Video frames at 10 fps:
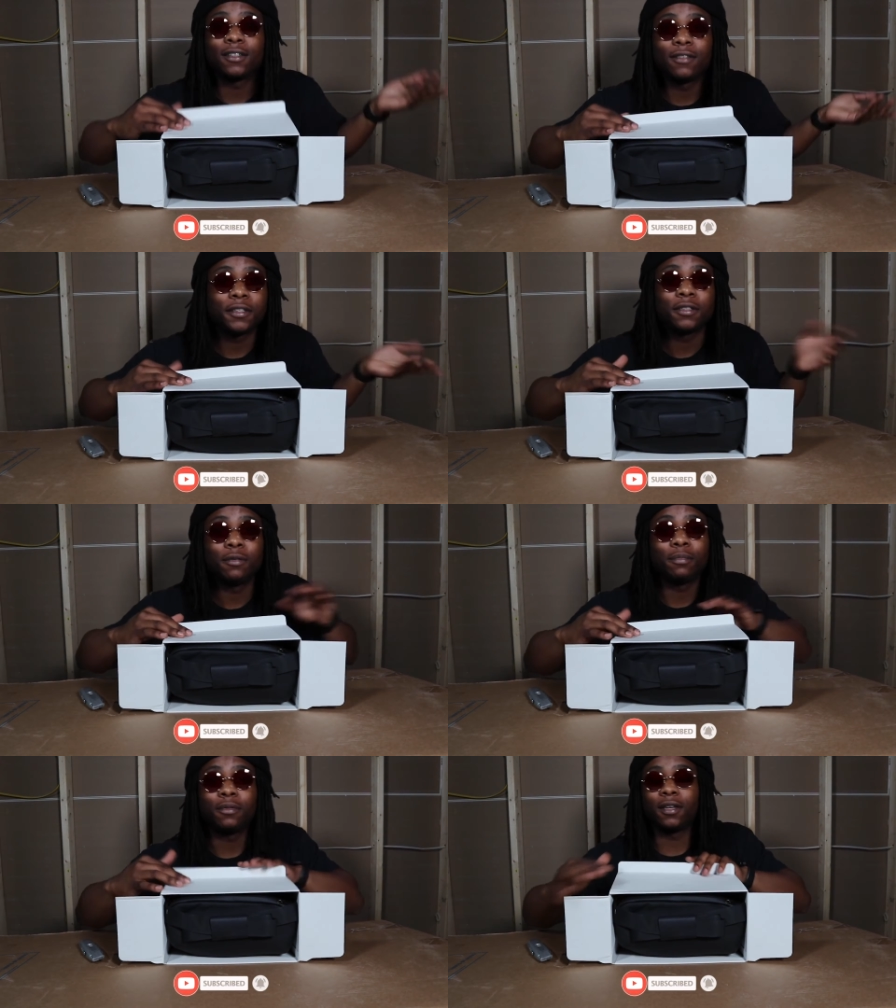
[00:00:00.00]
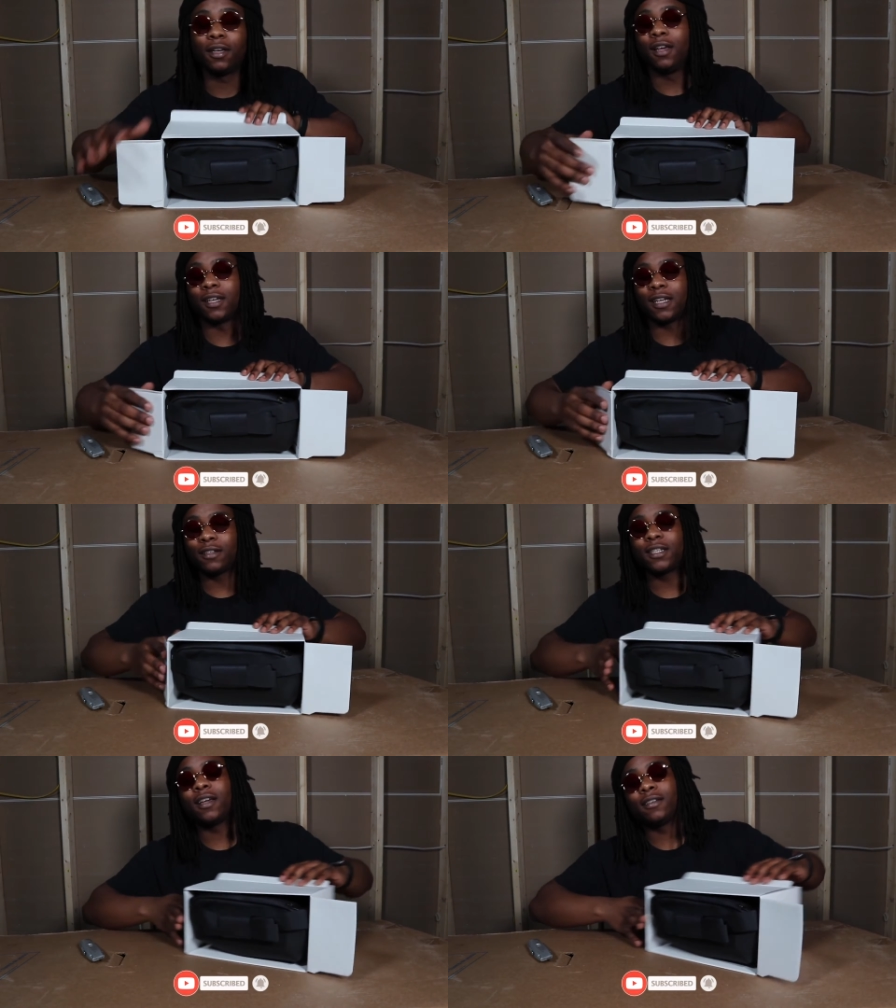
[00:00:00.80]
We get to the point. Cause I
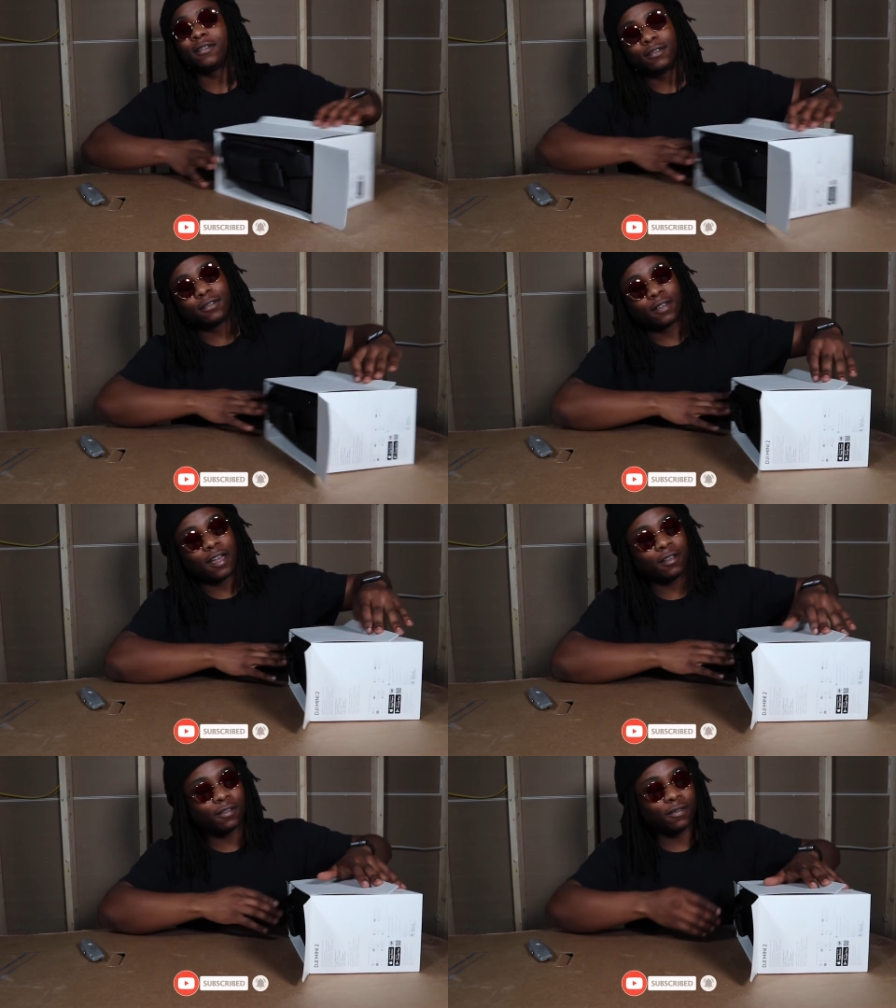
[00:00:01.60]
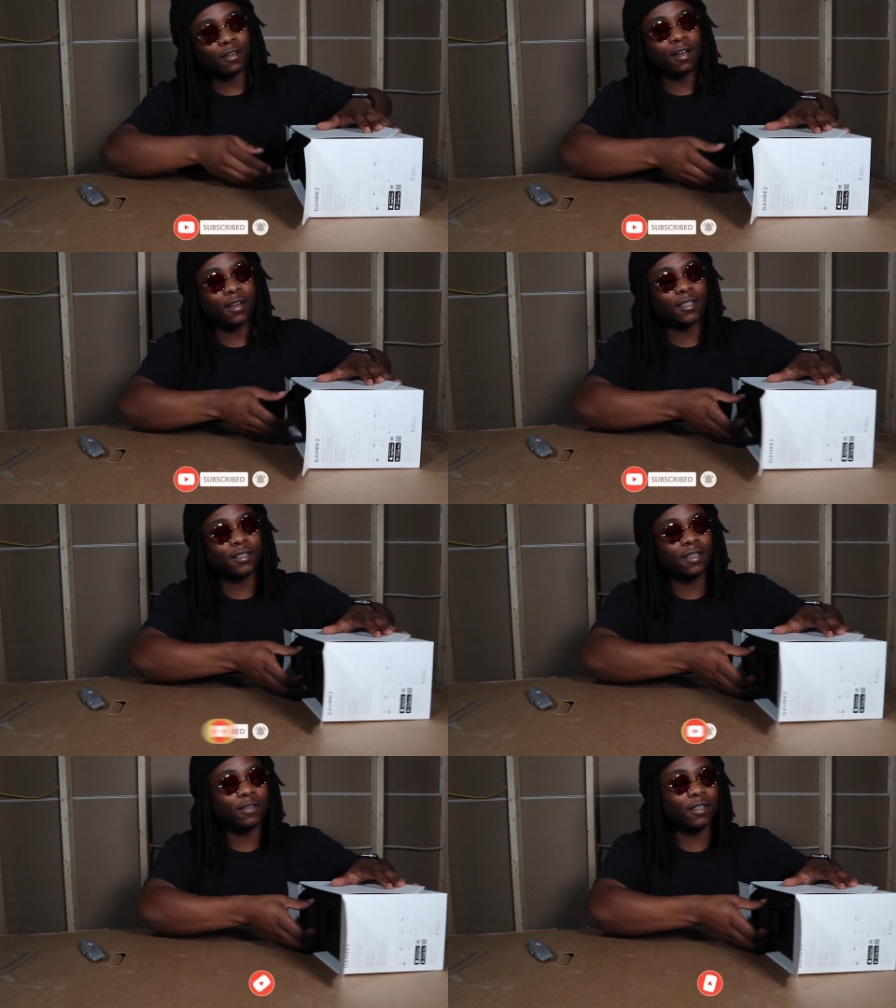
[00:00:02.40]
was like, how you gonna fit all that
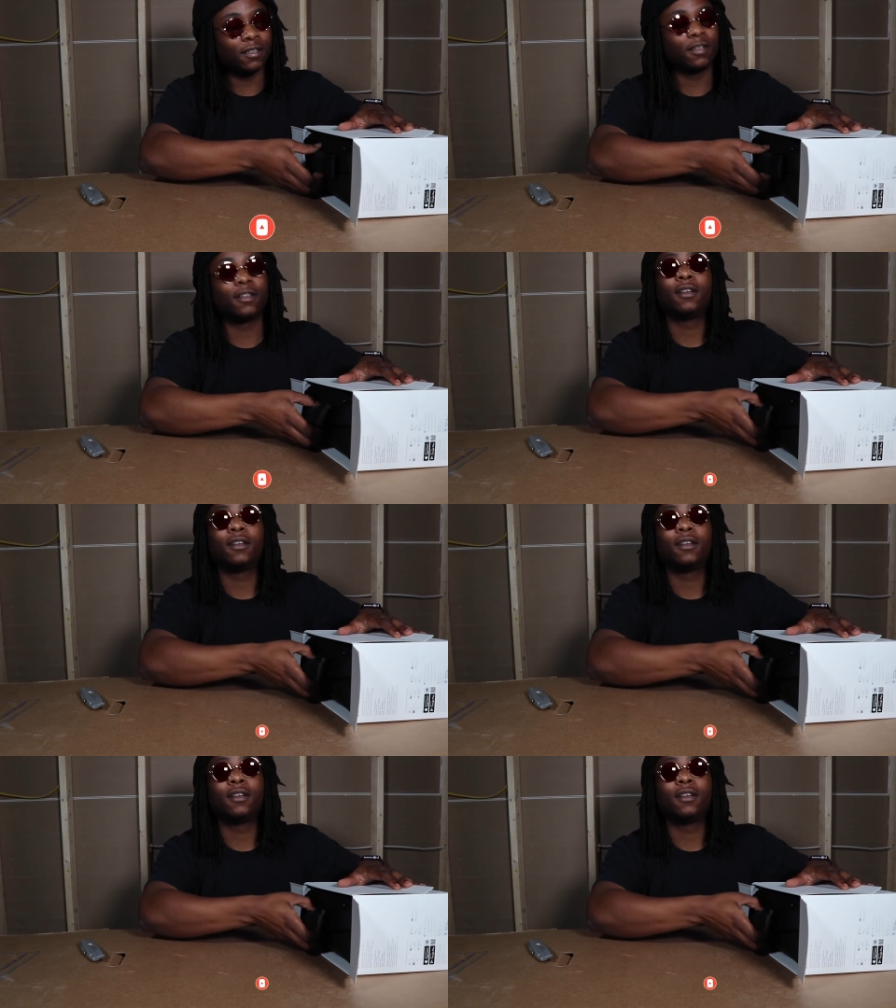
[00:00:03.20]
stuff in here?